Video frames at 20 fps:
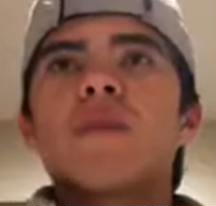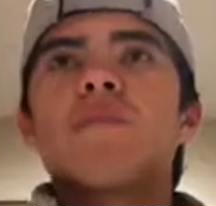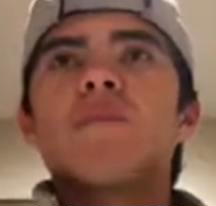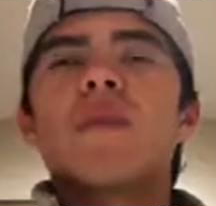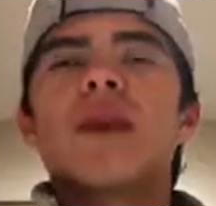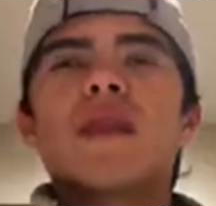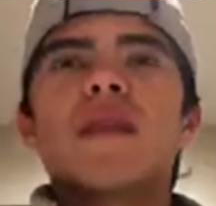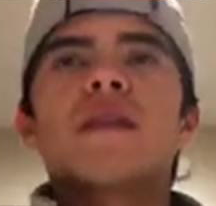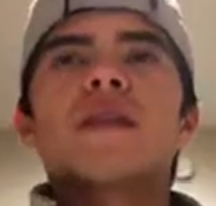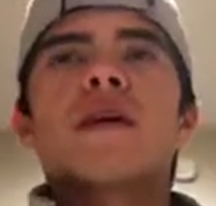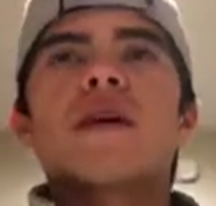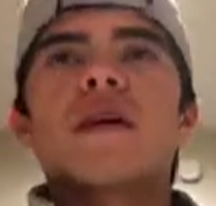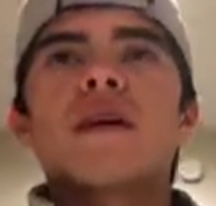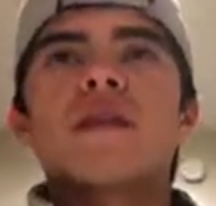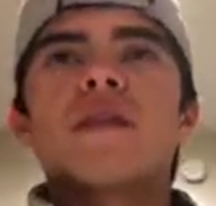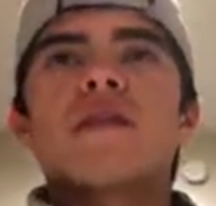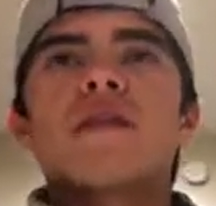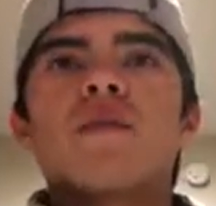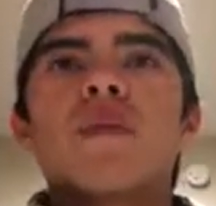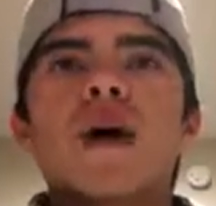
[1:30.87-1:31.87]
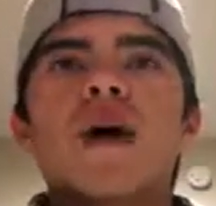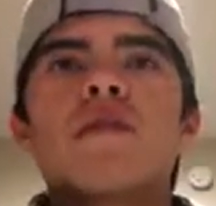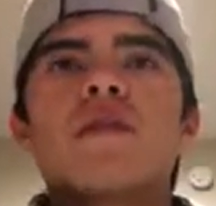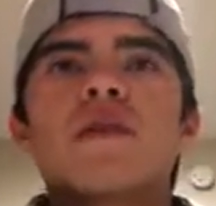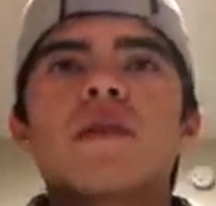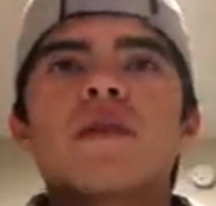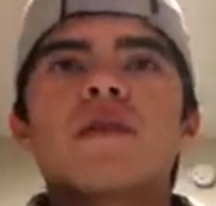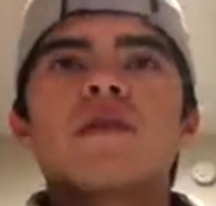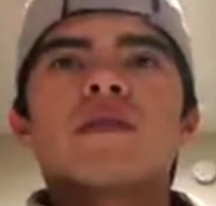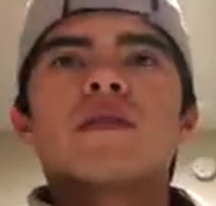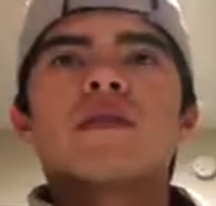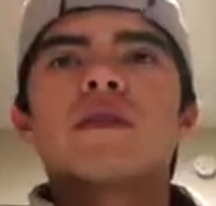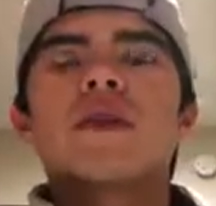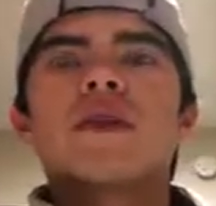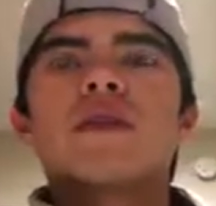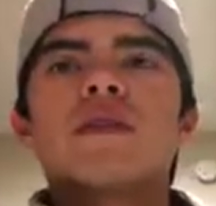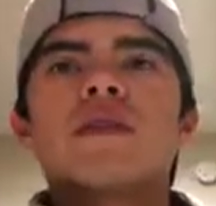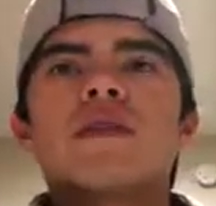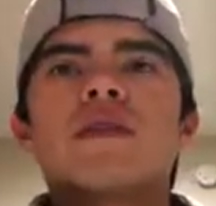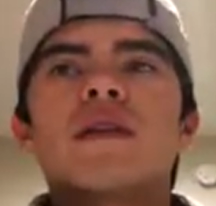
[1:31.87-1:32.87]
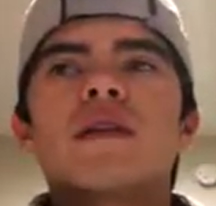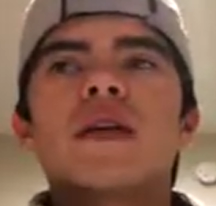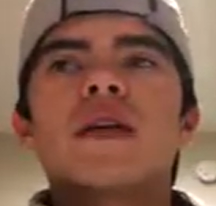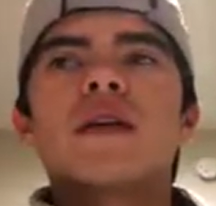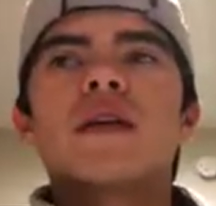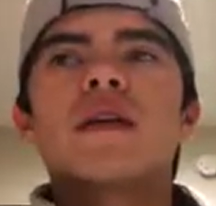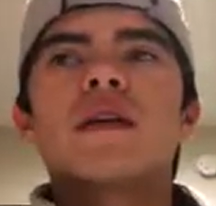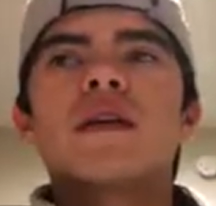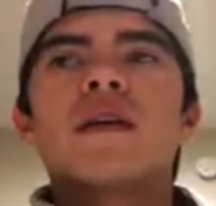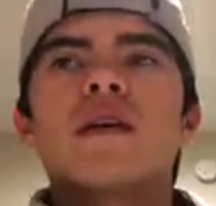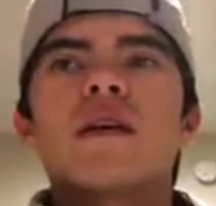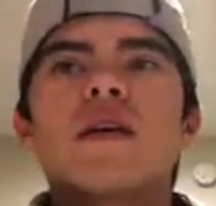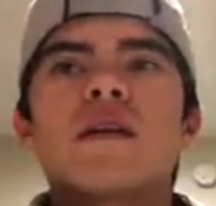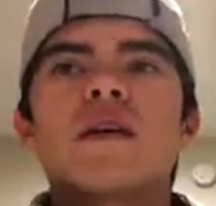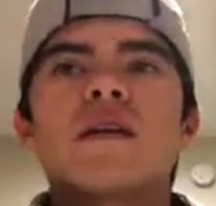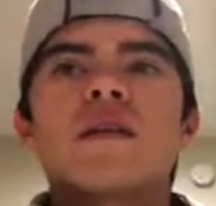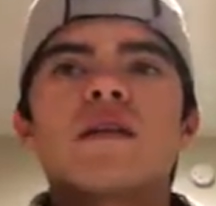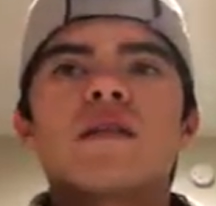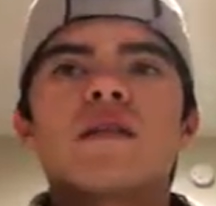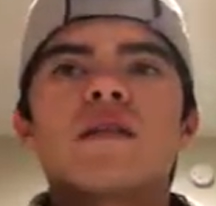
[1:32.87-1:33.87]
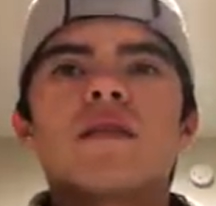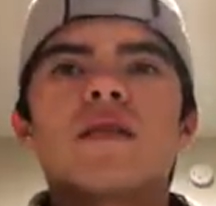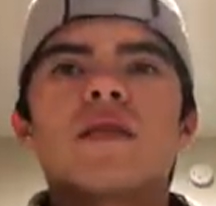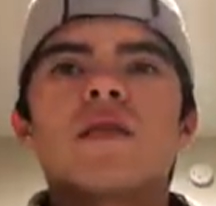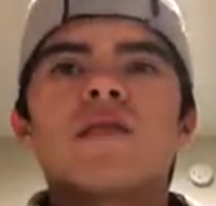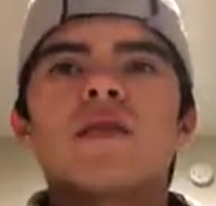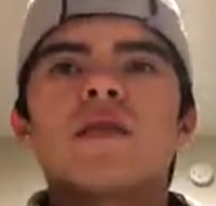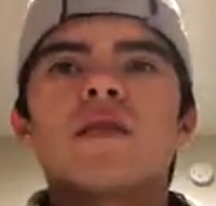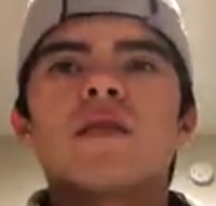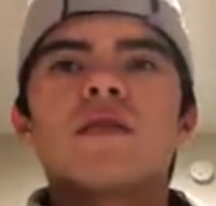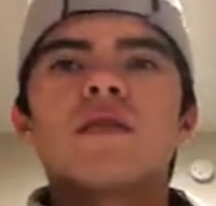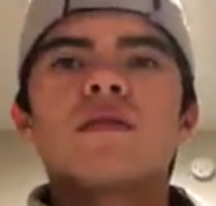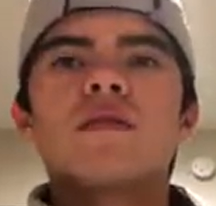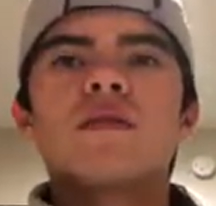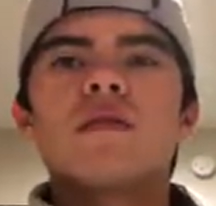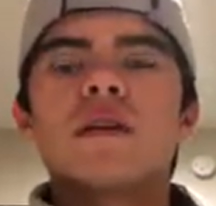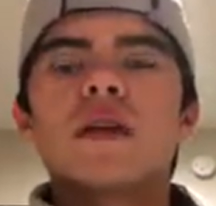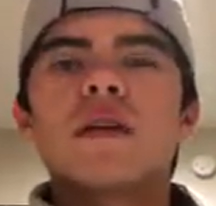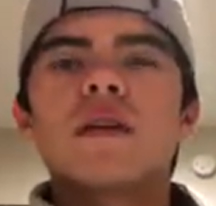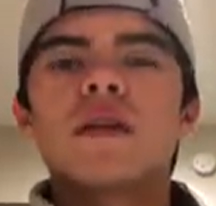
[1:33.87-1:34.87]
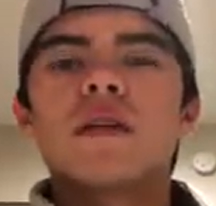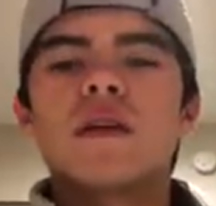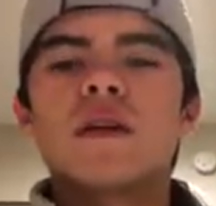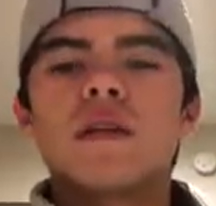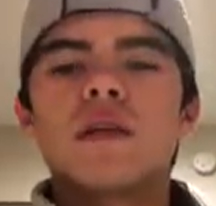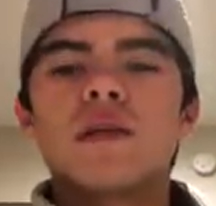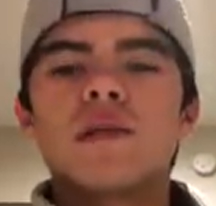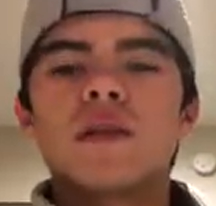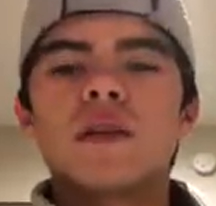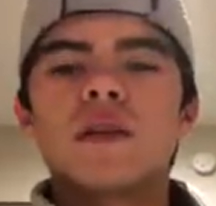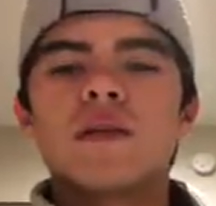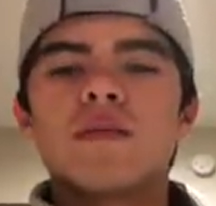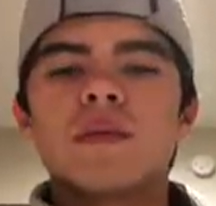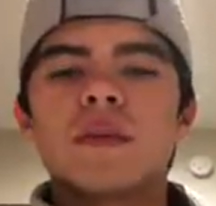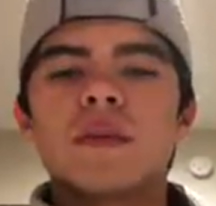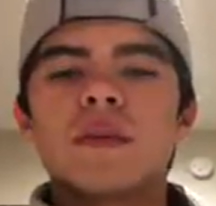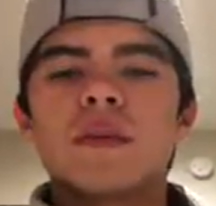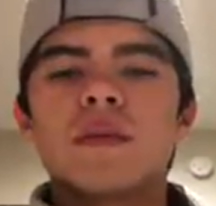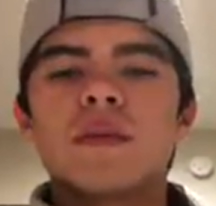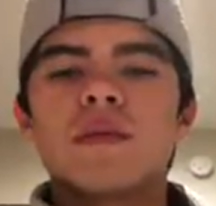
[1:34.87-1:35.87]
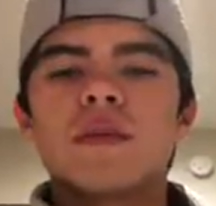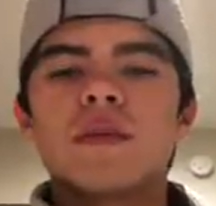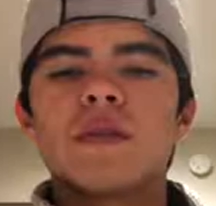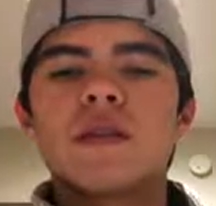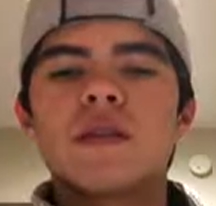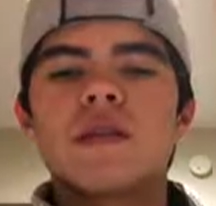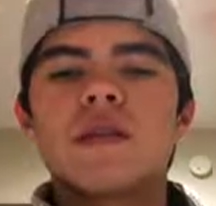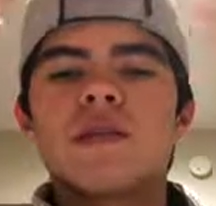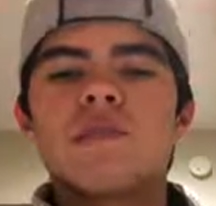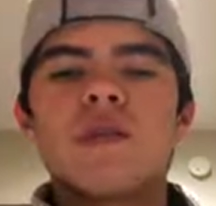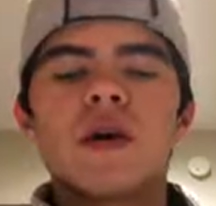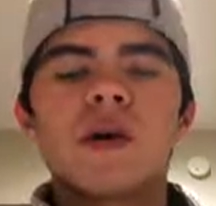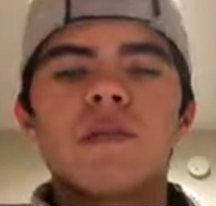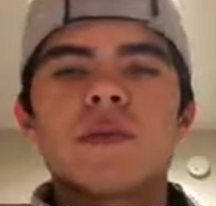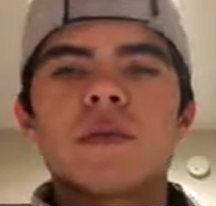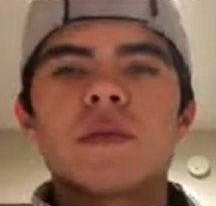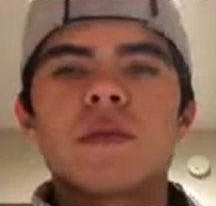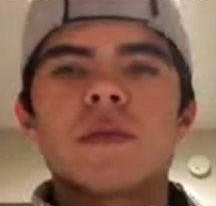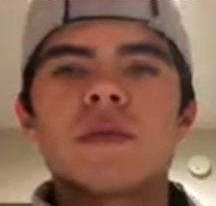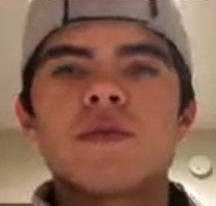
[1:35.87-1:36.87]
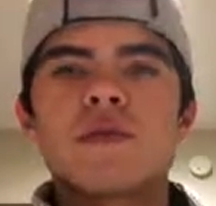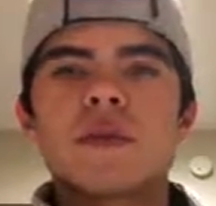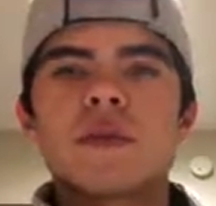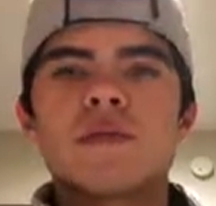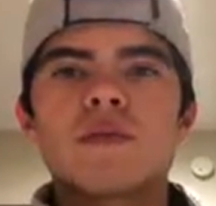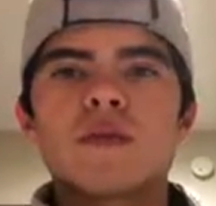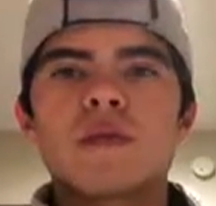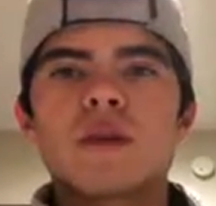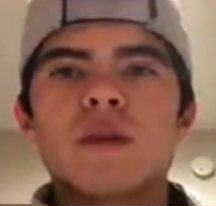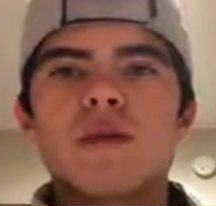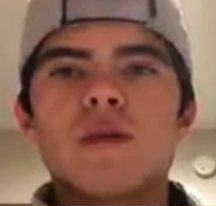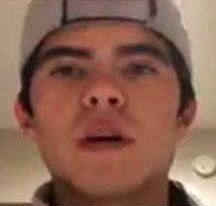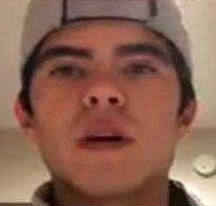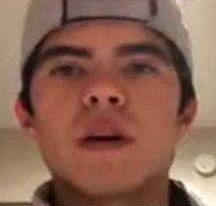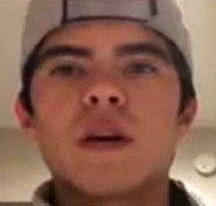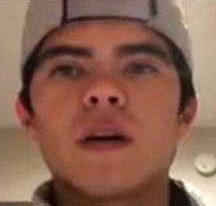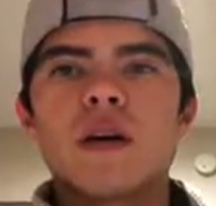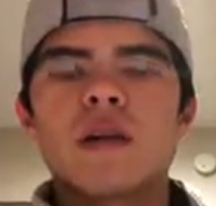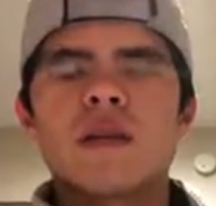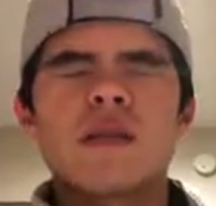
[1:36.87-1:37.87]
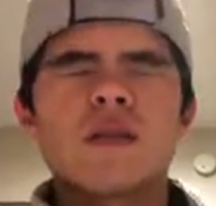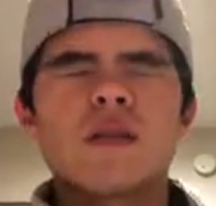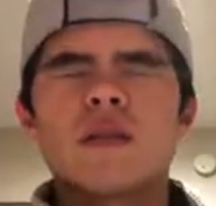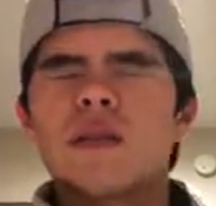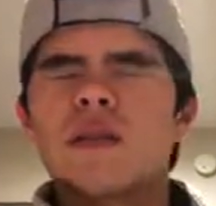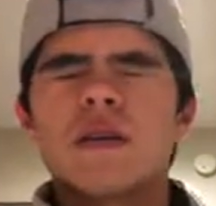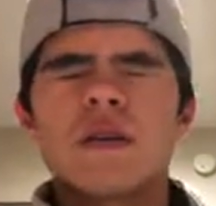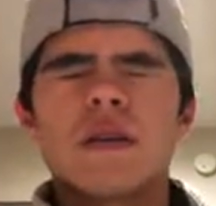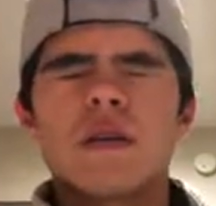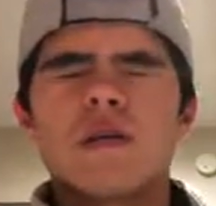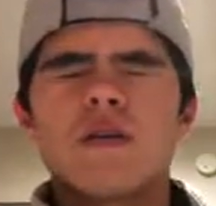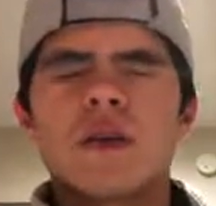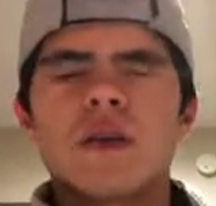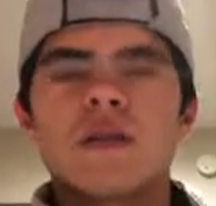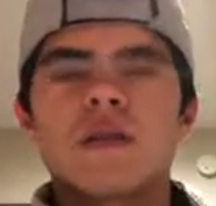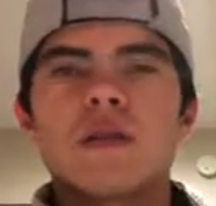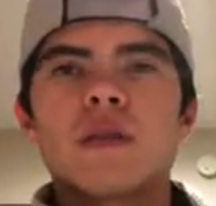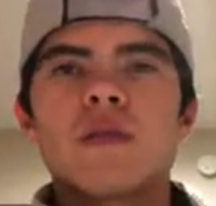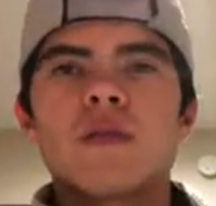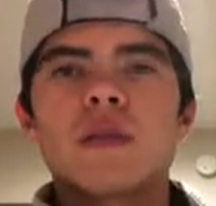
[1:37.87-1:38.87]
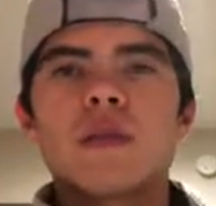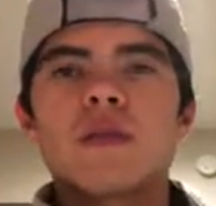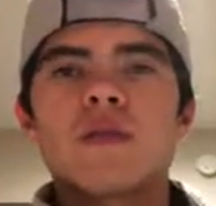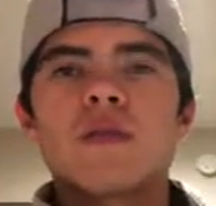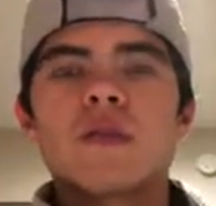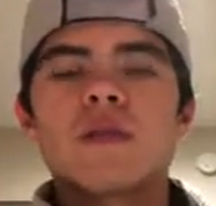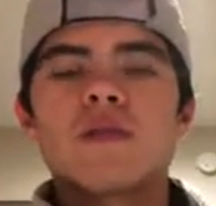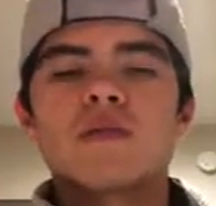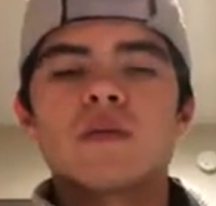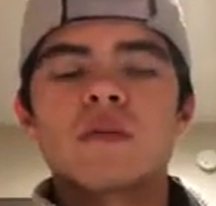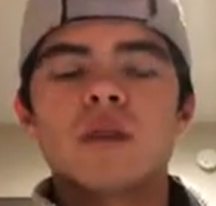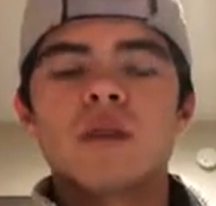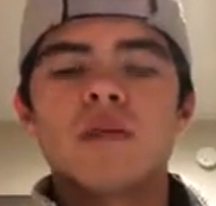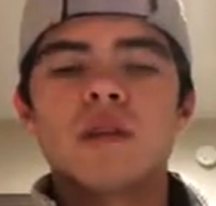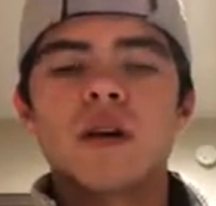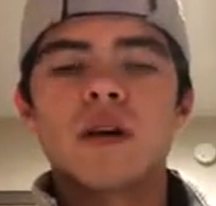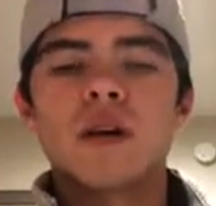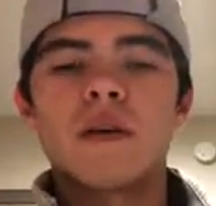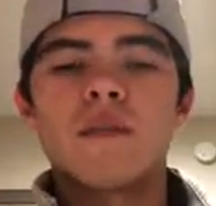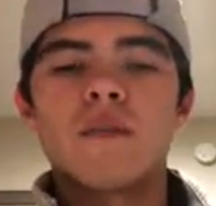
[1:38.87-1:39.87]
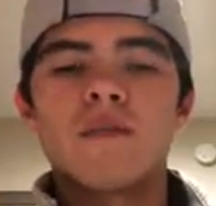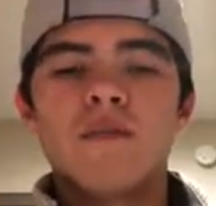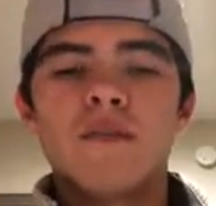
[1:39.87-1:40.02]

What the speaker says: meant that the population stayed steady and it would steadily increase because the population rates were so high, or the birth rates were so high.